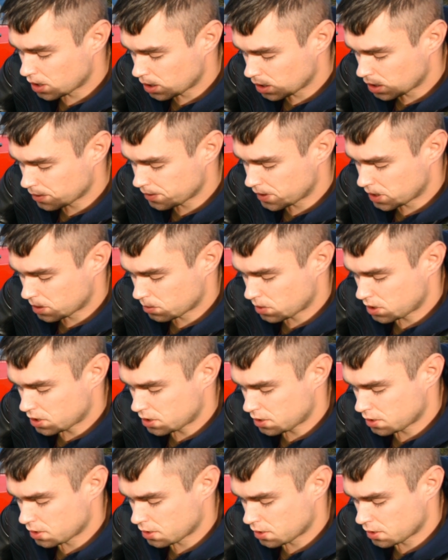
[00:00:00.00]
love them
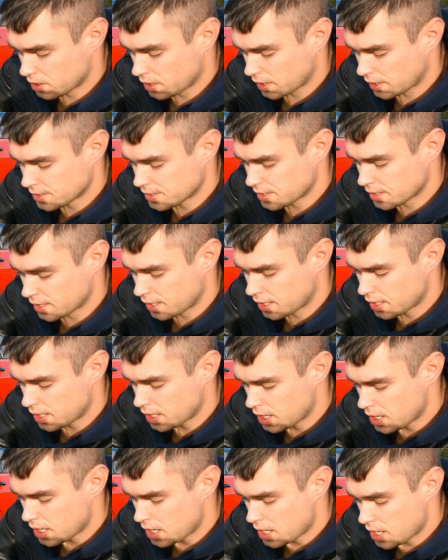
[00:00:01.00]
uh, like I said
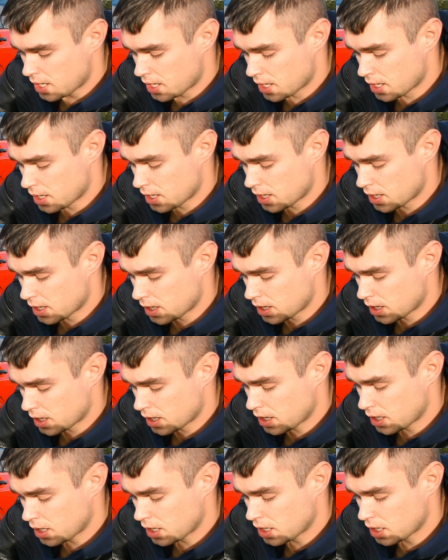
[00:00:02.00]
a uh,
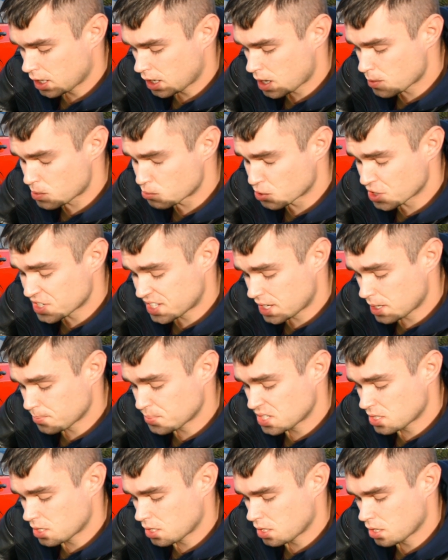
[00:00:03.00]
couple more
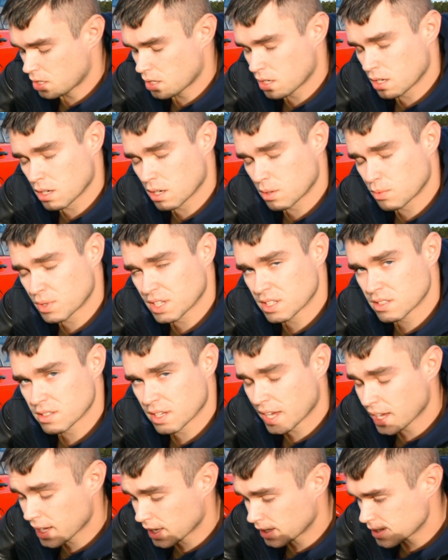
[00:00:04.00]
tips uh, I wanted
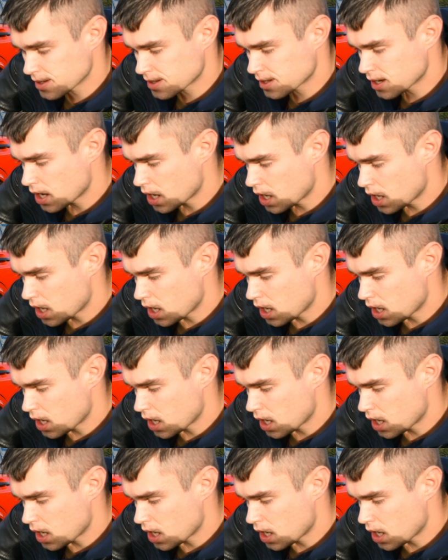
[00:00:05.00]
to add is